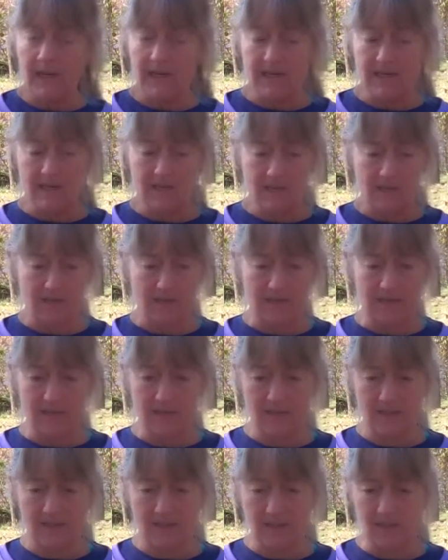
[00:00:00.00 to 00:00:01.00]

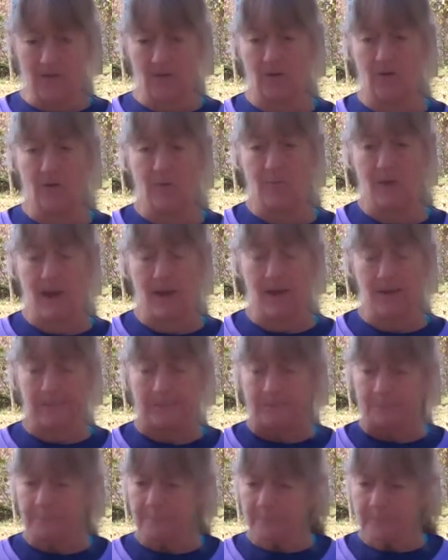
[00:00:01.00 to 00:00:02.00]
is concerned about
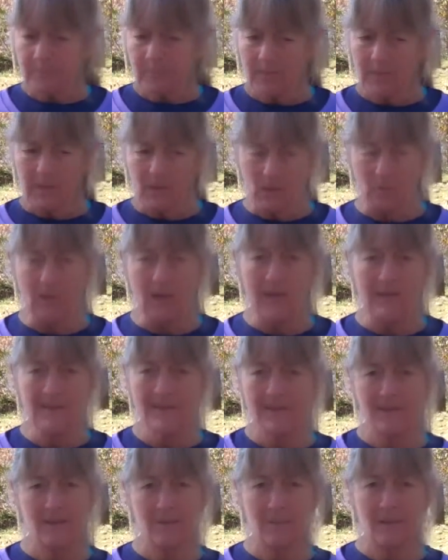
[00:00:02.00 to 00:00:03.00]
when I
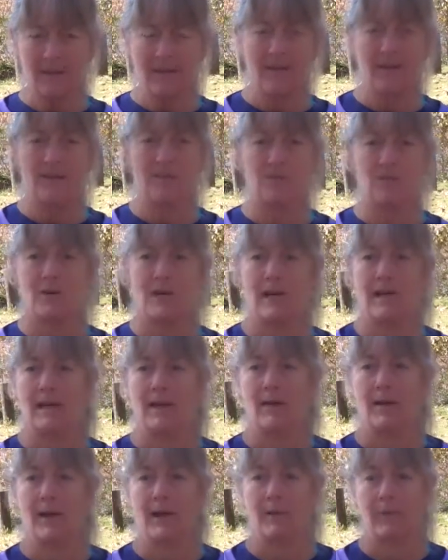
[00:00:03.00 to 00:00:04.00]
tell them eat and drink,
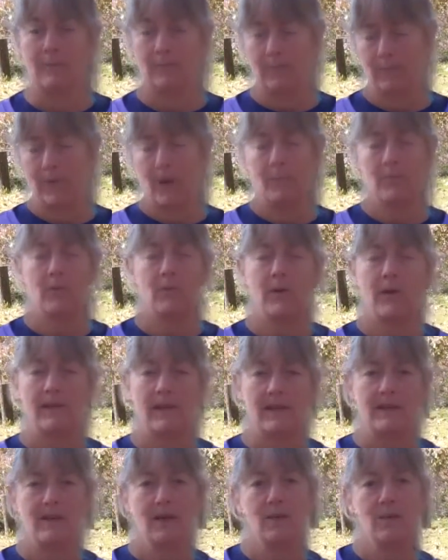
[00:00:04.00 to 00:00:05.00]
well, number one,
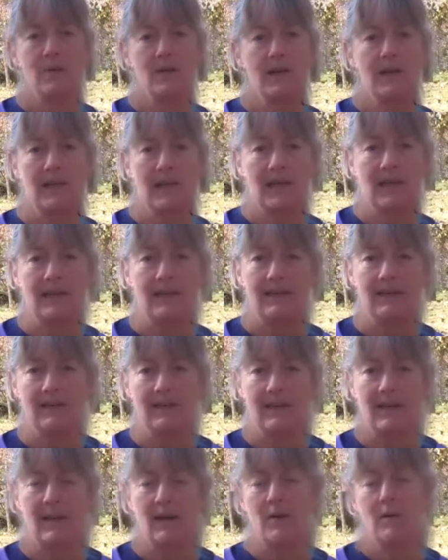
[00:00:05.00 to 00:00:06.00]
they don't wanna eat,
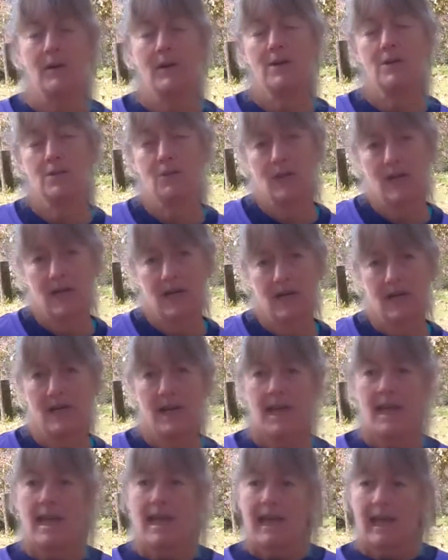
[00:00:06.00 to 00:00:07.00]
they don't wanna drink.
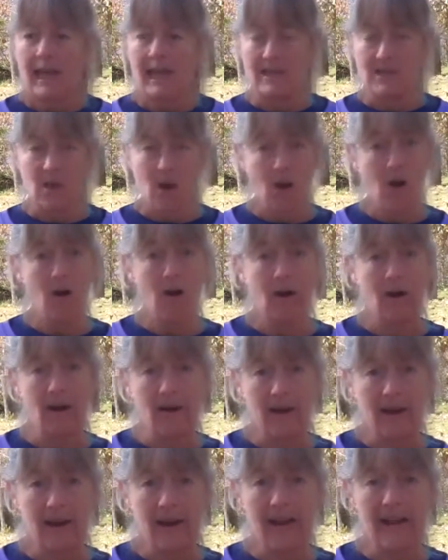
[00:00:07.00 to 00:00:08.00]
It's
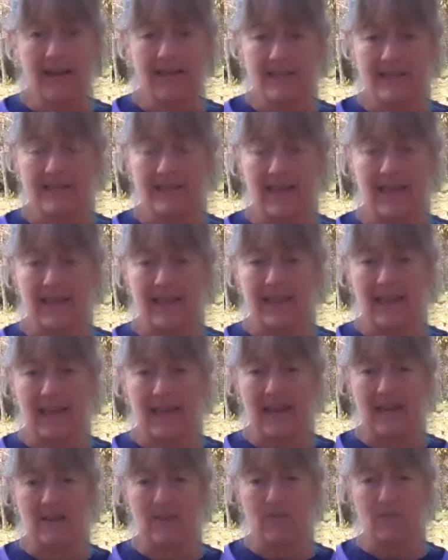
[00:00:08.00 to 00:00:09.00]
hard,
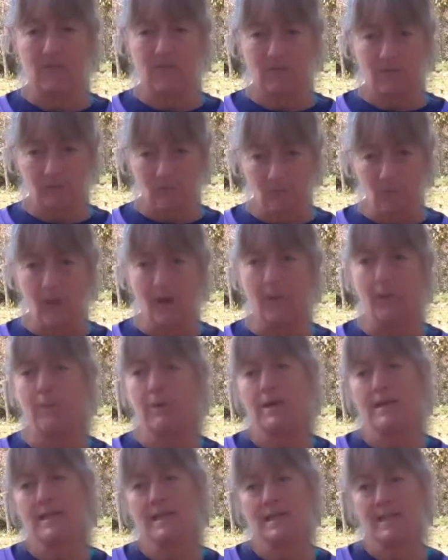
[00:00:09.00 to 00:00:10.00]
one of the
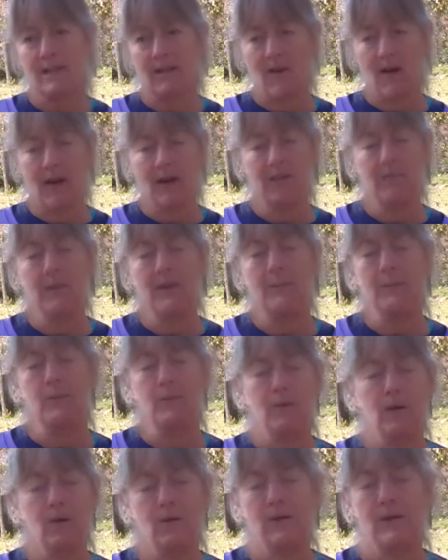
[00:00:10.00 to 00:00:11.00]
reasons a lot of people
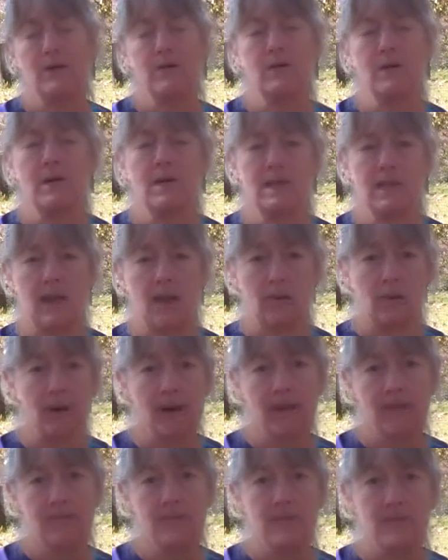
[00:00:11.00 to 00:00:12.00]
don't wanna drink is they don't wanna have to